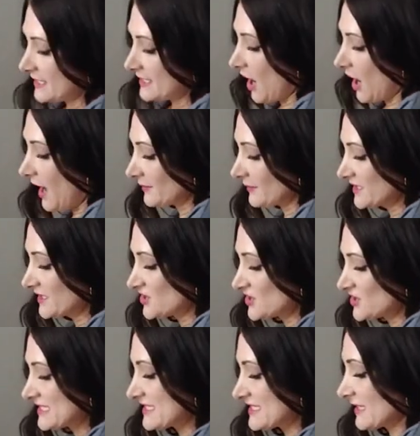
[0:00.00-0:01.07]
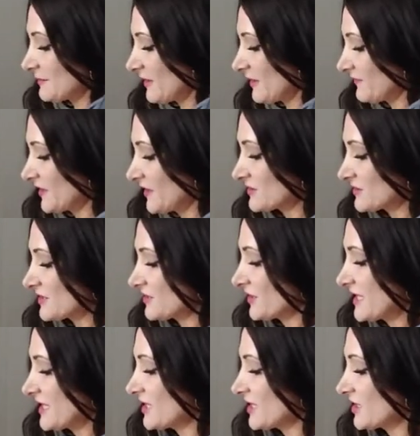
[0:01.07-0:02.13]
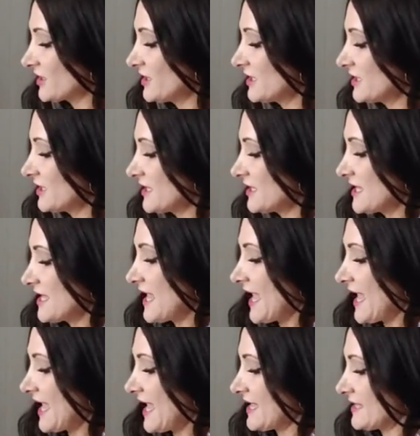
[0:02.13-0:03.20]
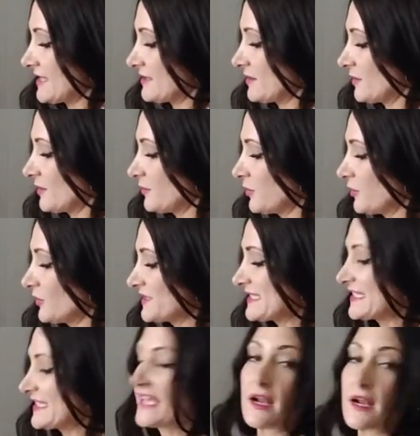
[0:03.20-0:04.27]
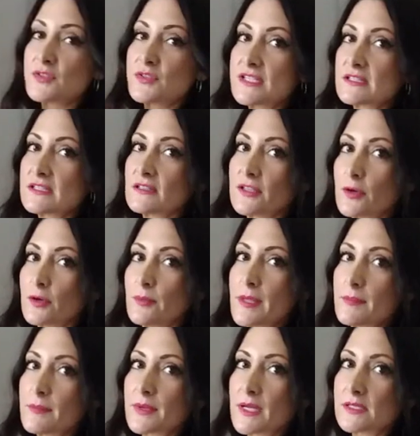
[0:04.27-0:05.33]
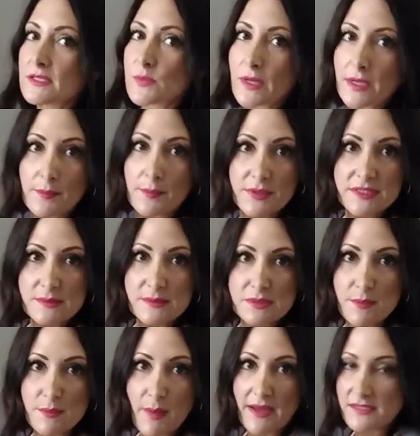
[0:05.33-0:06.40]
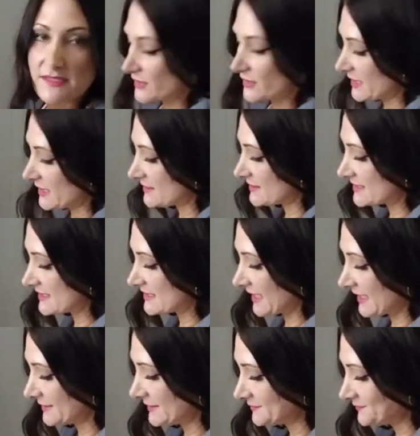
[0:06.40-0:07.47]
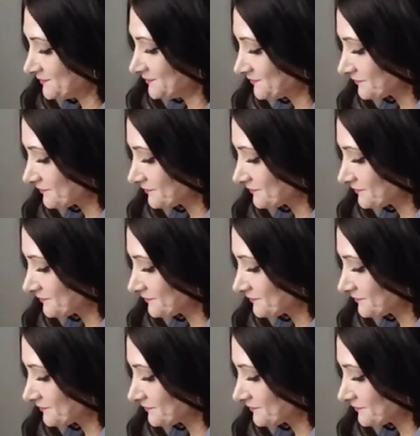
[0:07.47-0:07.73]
Now I'm gonna just stick my fingers under here and pull the skin up just a little bit because we're gonna put some spice underneath the skin.